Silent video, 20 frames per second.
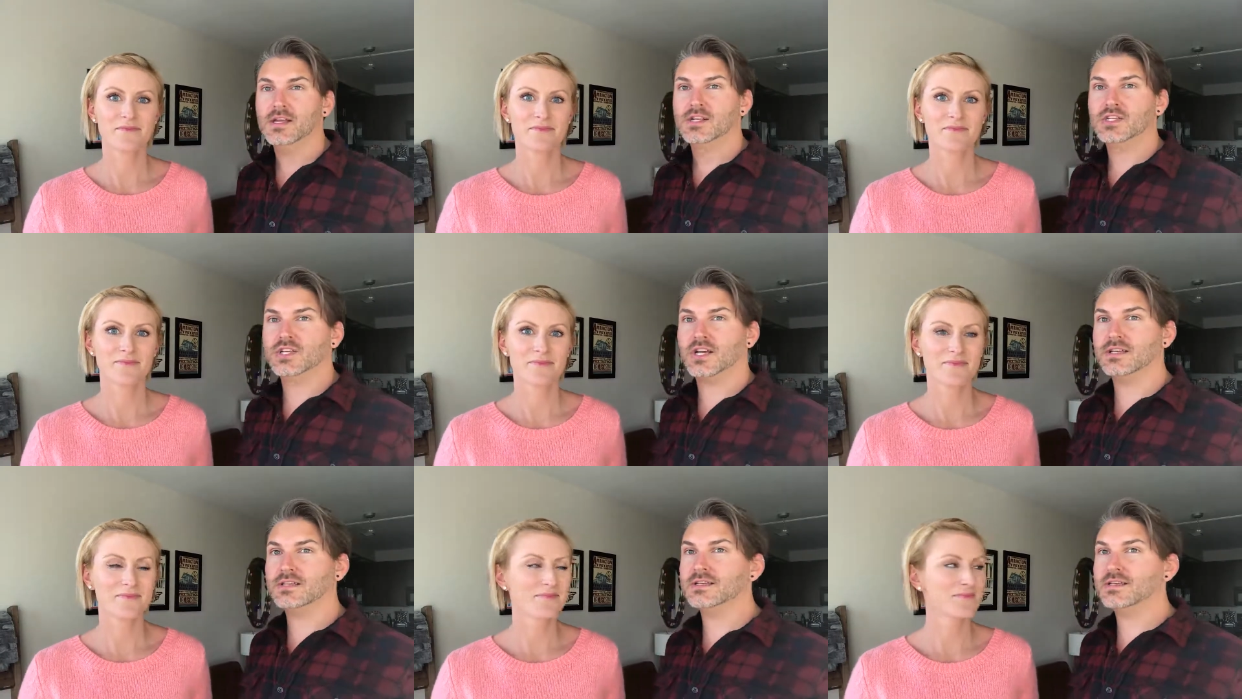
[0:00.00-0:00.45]

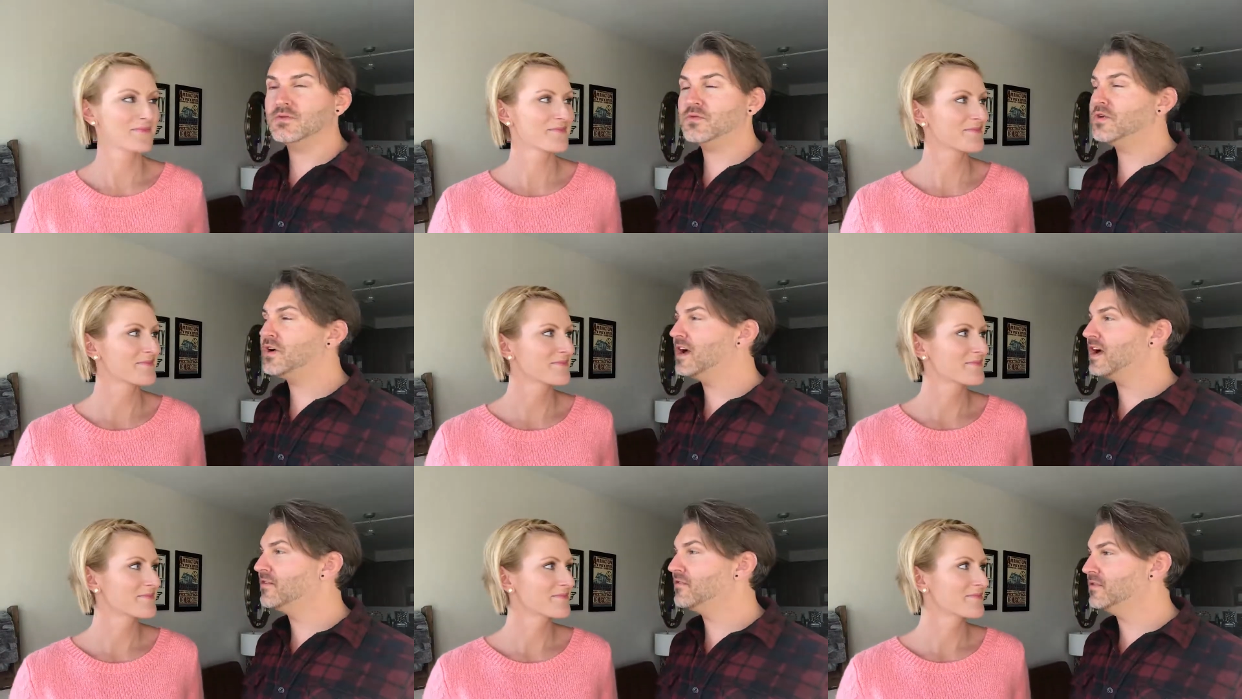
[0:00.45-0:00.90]
Speaker 1: Chelsea
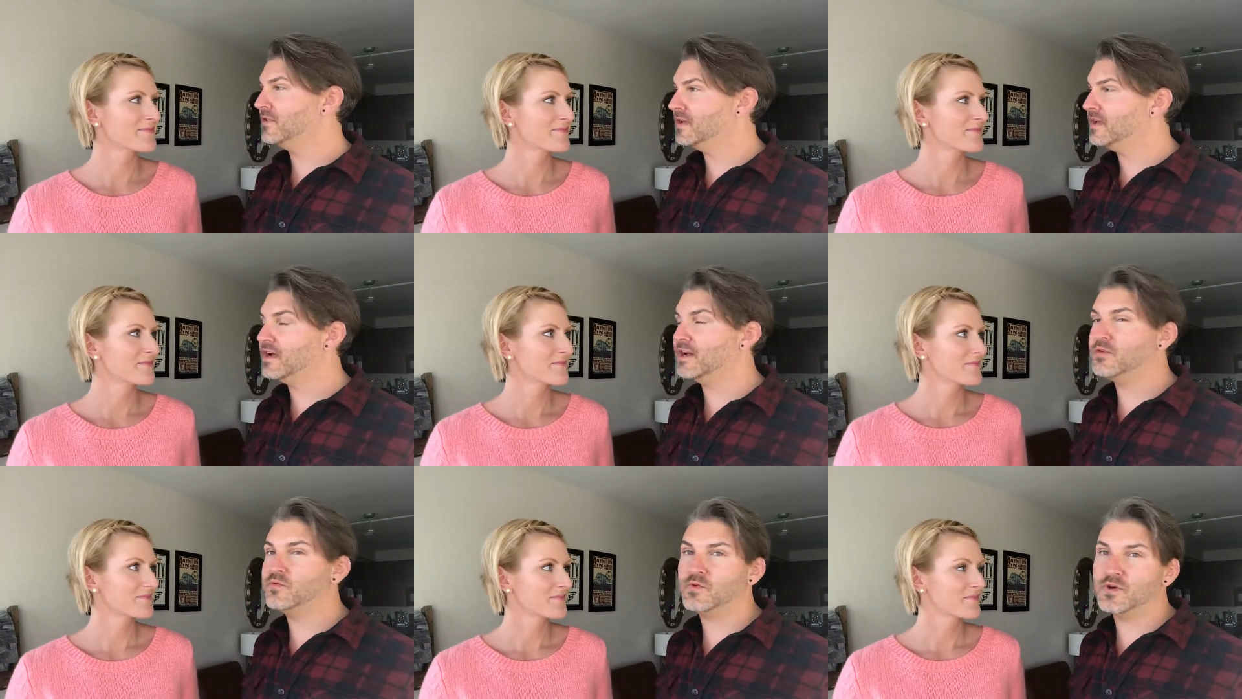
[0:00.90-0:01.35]
will have
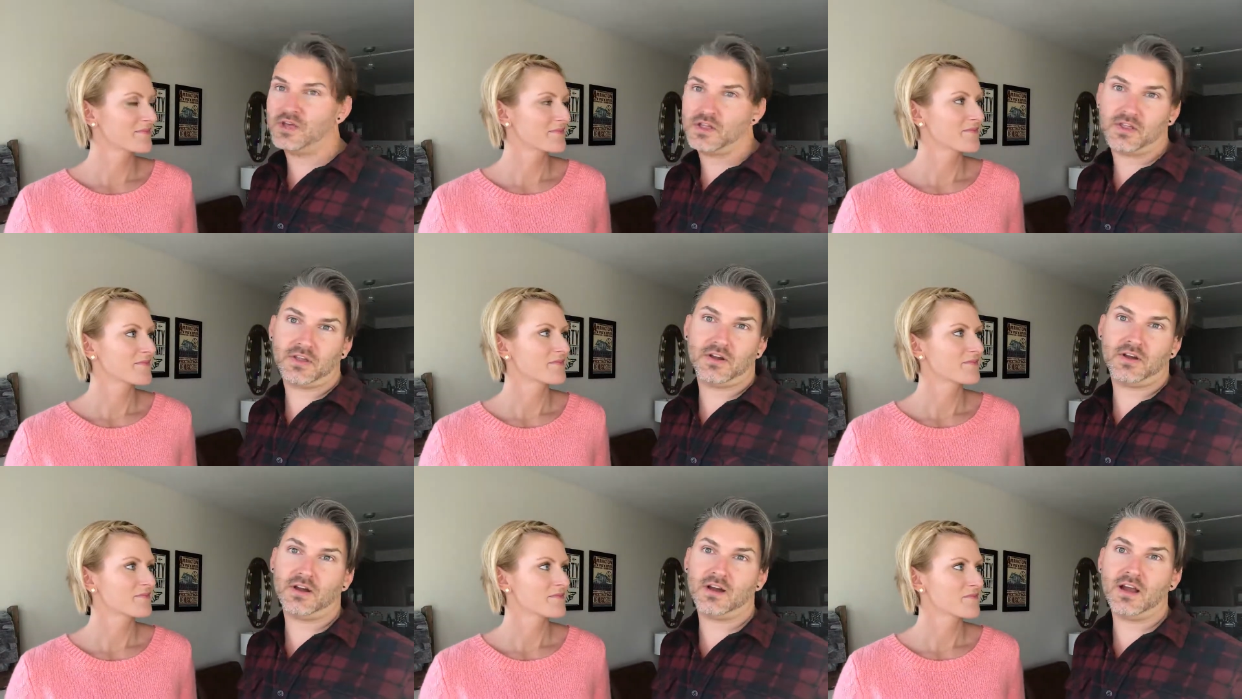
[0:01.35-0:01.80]
Leon
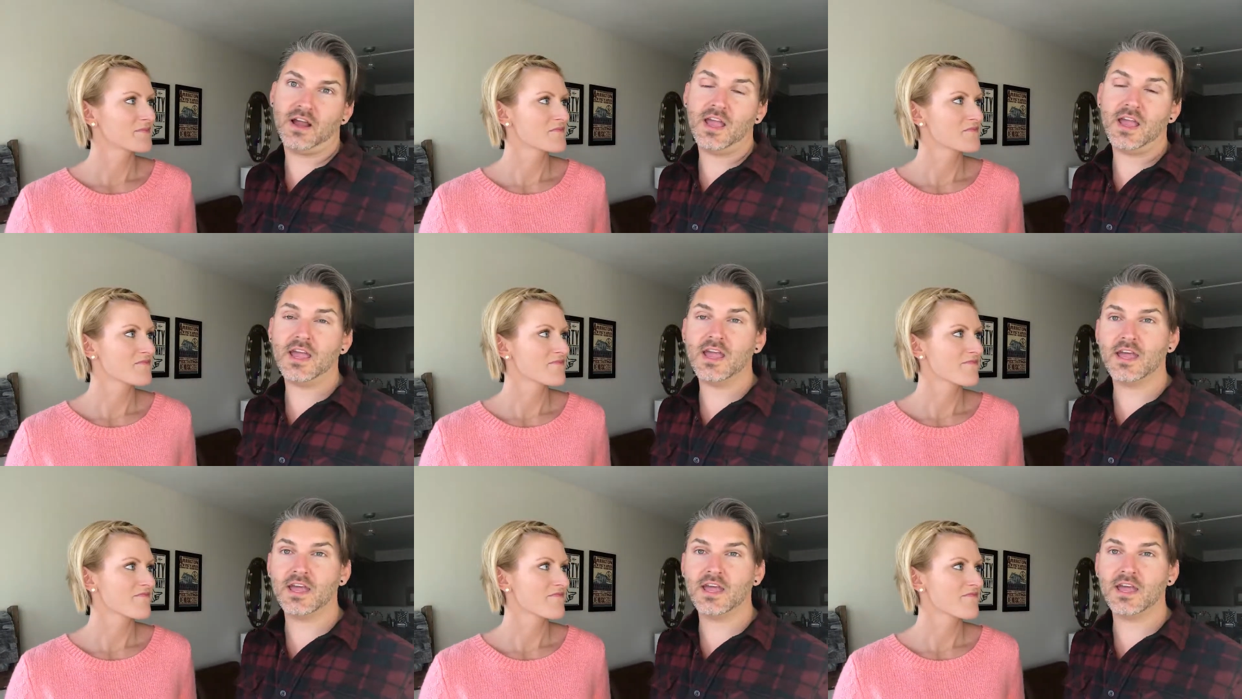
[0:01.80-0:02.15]
with her